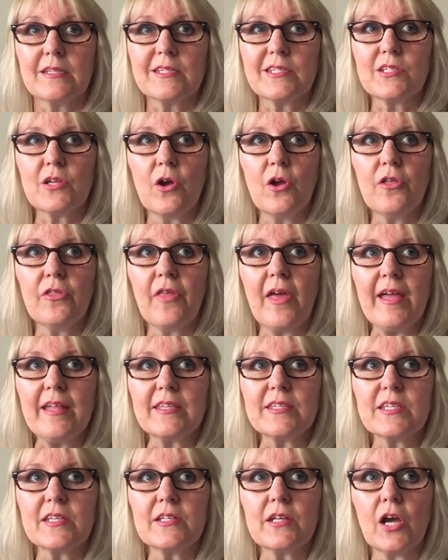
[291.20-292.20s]
So
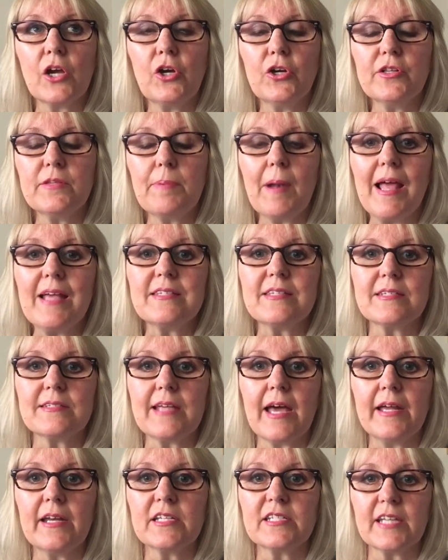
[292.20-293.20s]
that's a good place to
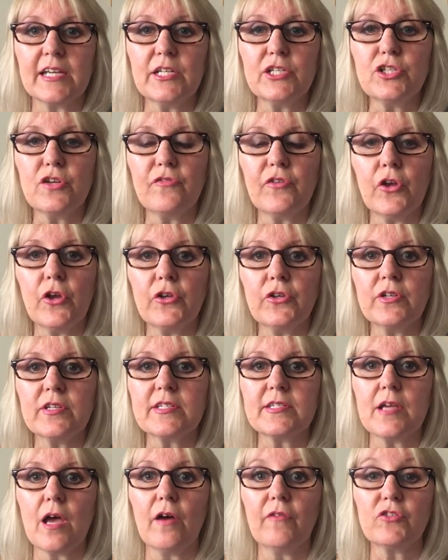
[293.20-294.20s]
start, is interviewing
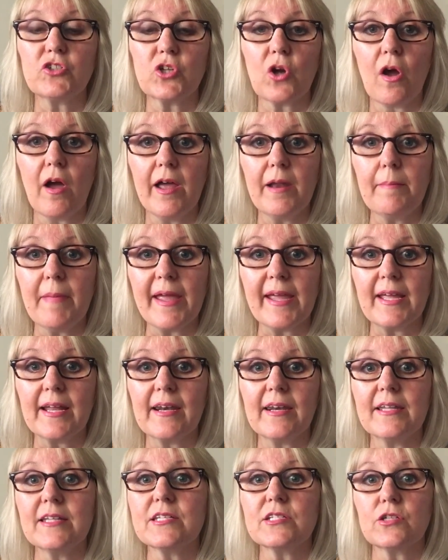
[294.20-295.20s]
yourself. Try and make a
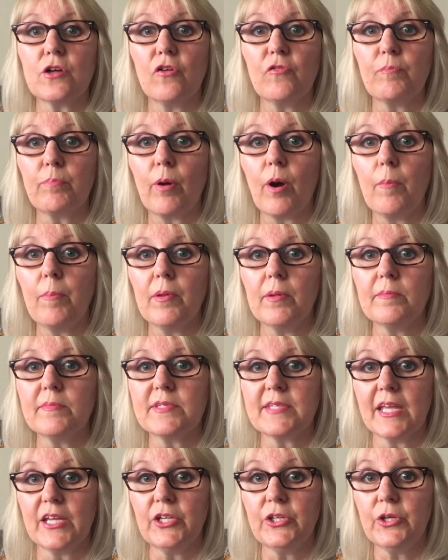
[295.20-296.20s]
list of
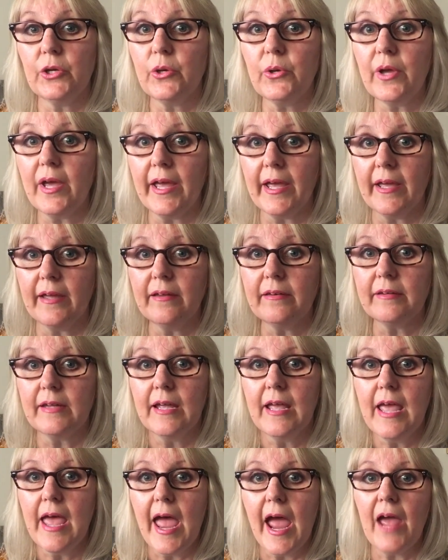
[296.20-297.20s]
problems that you had.
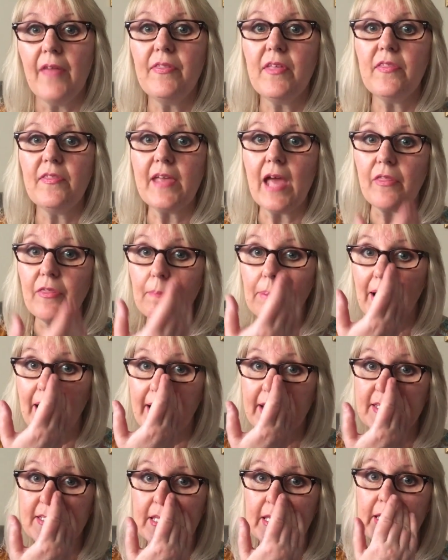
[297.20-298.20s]
And then the other
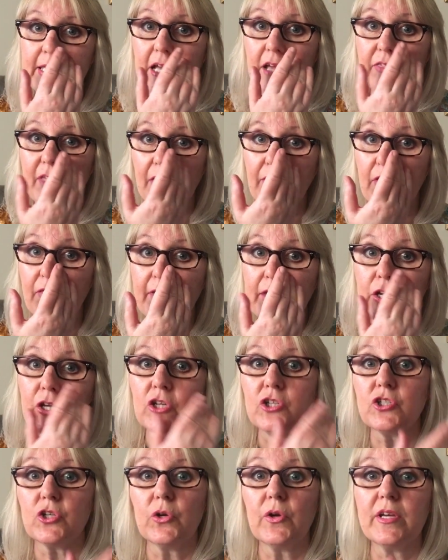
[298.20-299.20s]
thing you
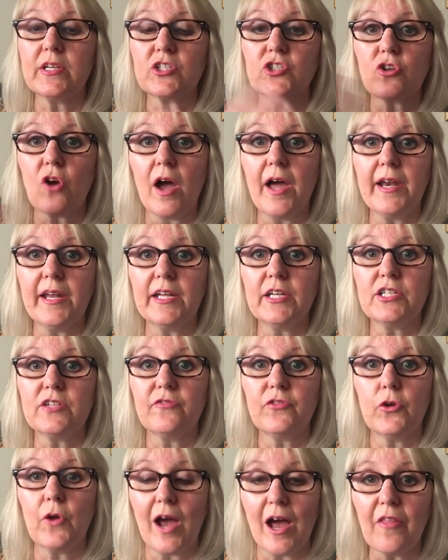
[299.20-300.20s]
can do is try to
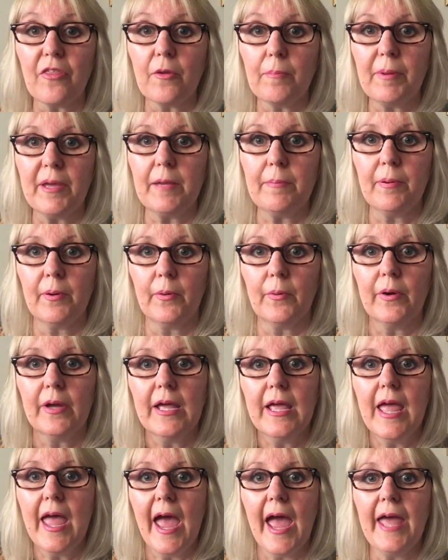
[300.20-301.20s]
interview other people.
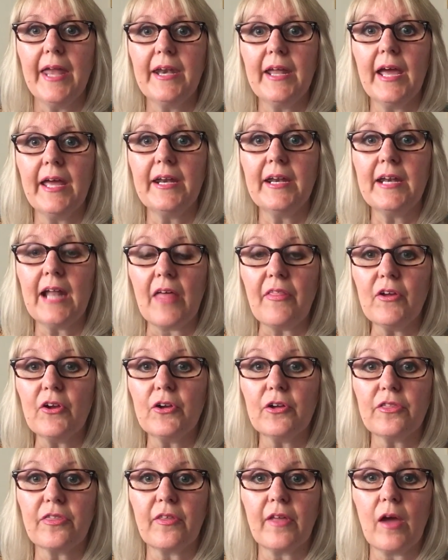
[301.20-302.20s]
And another
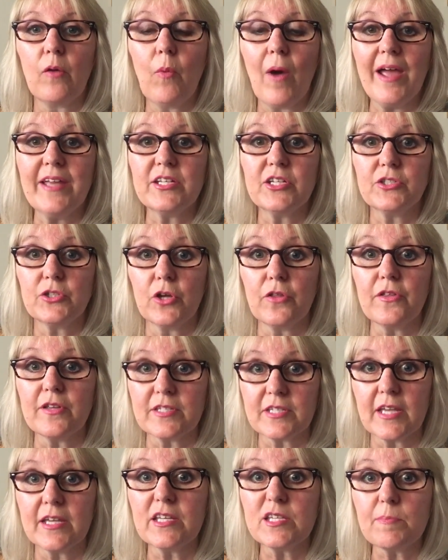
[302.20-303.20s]
good way to do
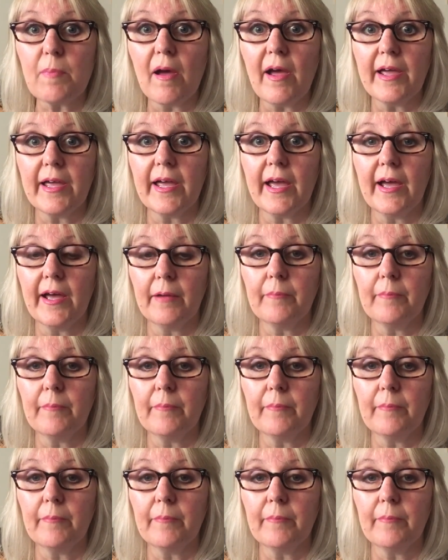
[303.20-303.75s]
this is by